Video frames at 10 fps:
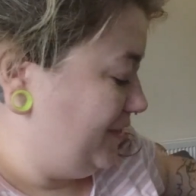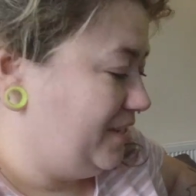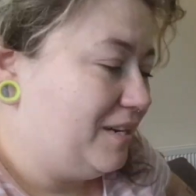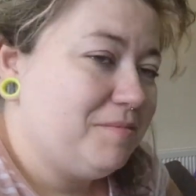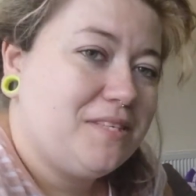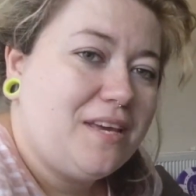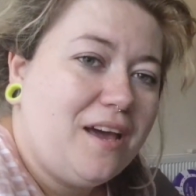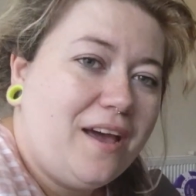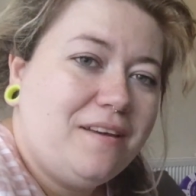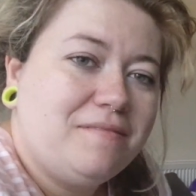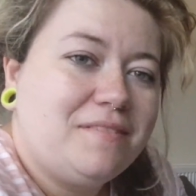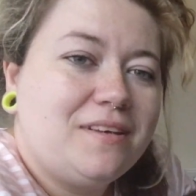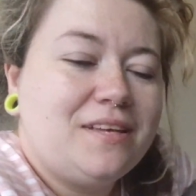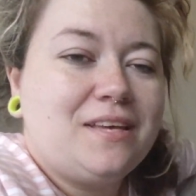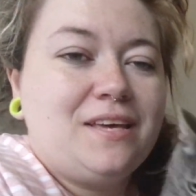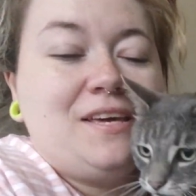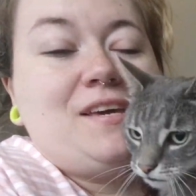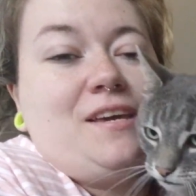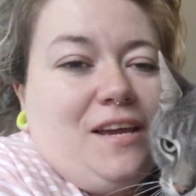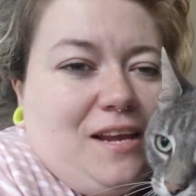going to come to say hi.
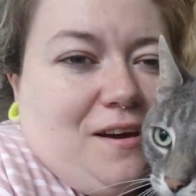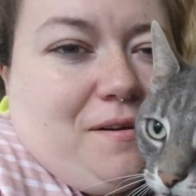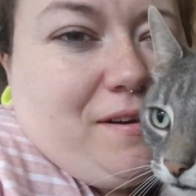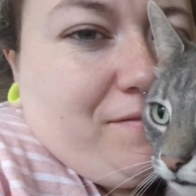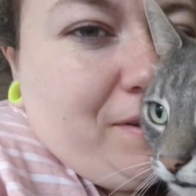Hello,